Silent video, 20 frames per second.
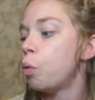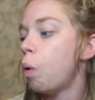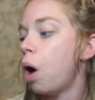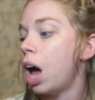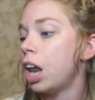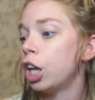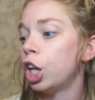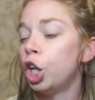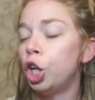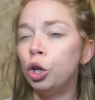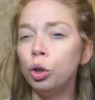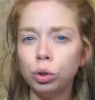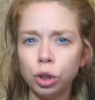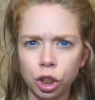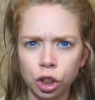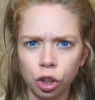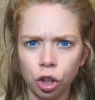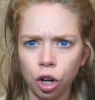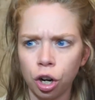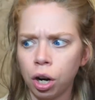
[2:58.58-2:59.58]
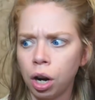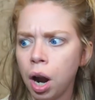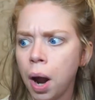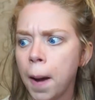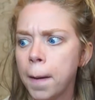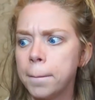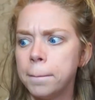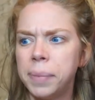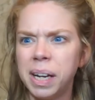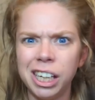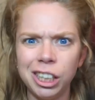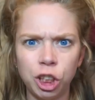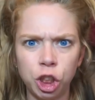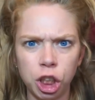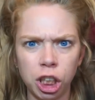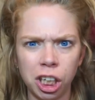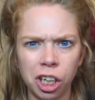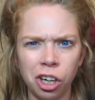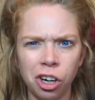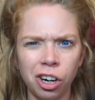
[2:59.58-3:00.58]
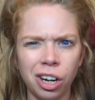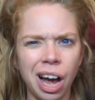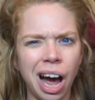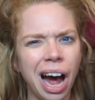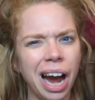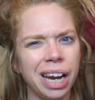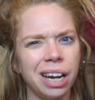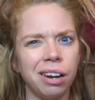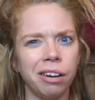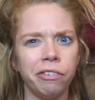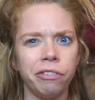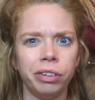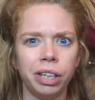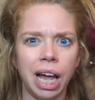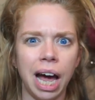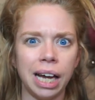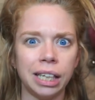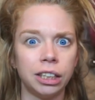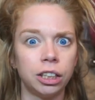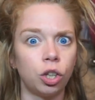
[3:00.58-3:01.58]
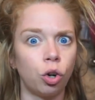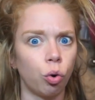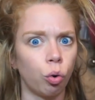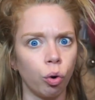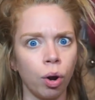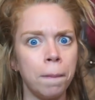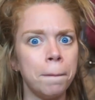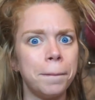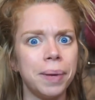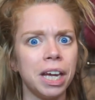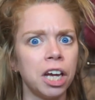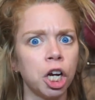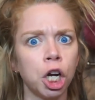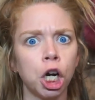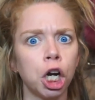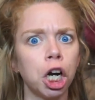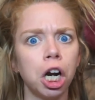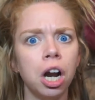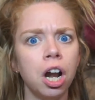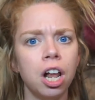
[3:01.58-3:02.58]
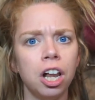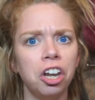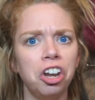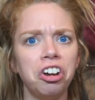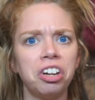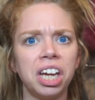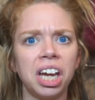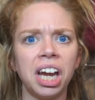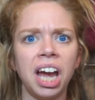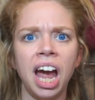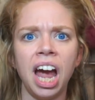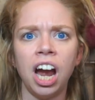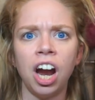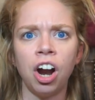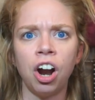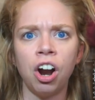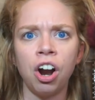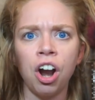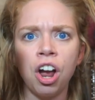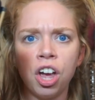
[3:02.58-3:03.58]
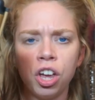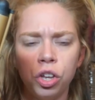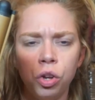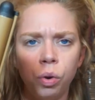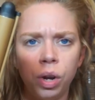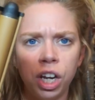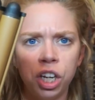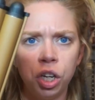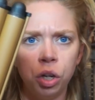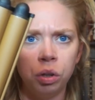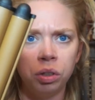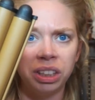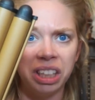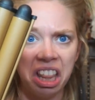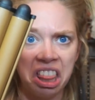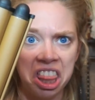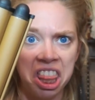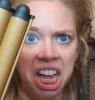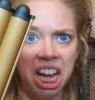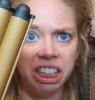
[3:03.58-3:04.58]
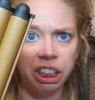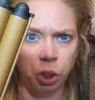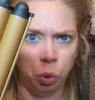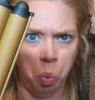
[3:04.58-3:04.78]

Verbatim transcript: you want looser, beachier, kind of less crimpier looking hair, you can use this